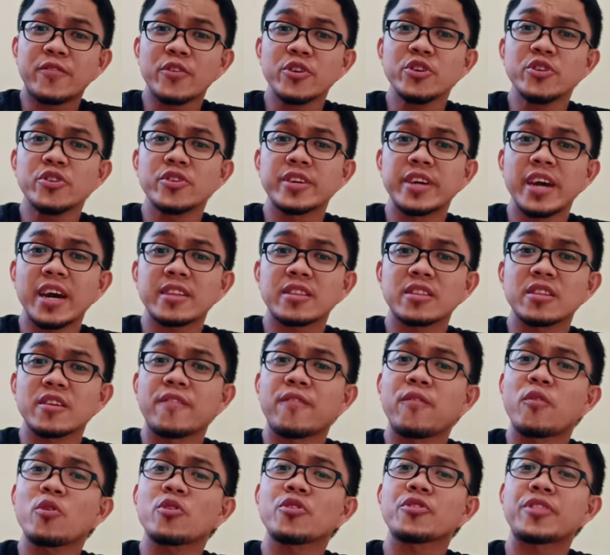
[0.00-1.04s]
for you to get the
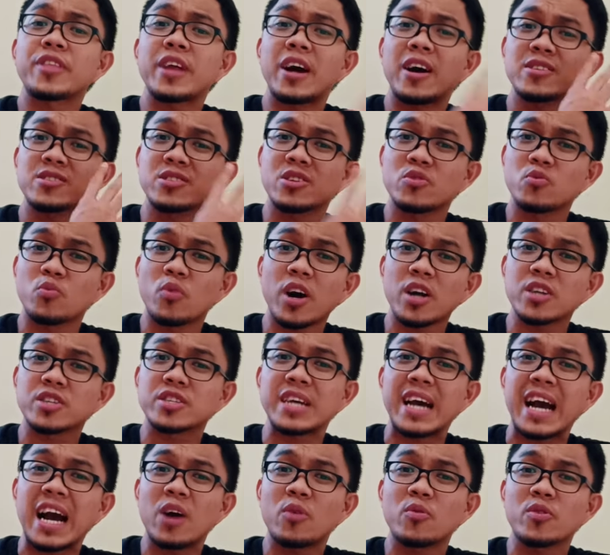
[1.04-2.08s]
4,000
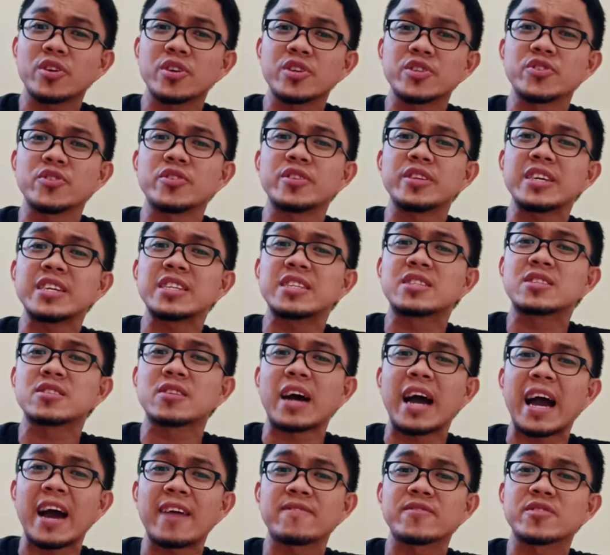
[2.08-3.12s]
watch hours, you need to
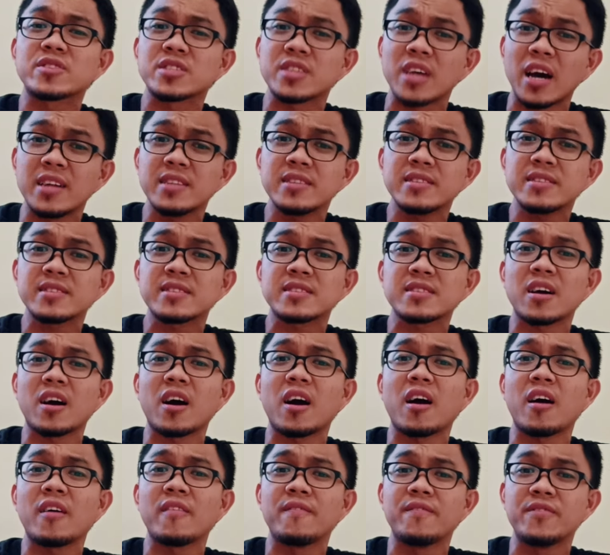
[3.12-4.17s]
have tons
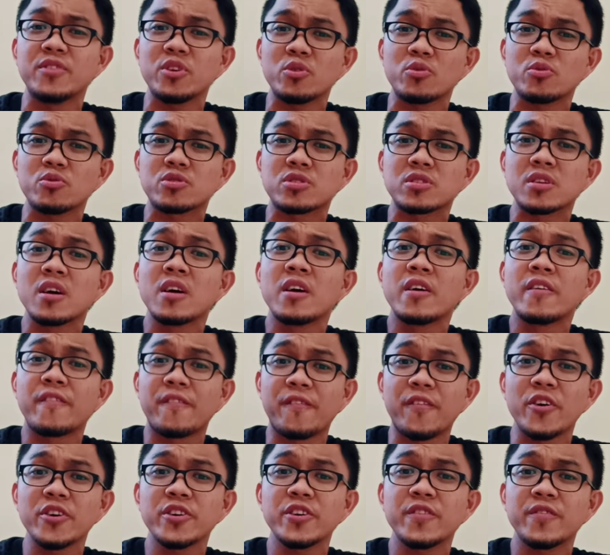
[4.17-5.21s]
of views
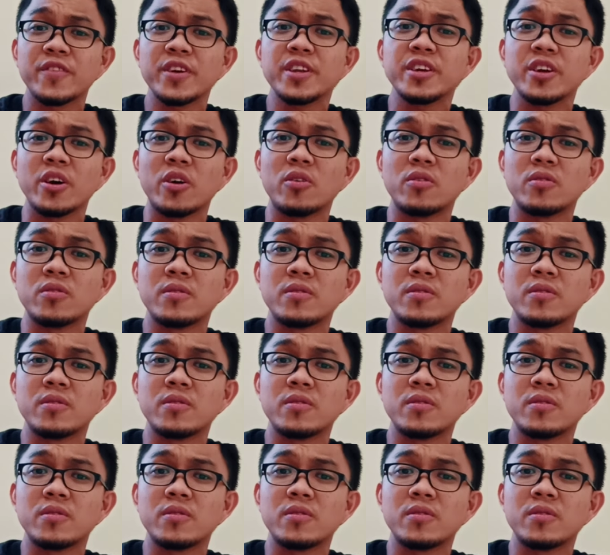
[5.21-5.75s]
for your video.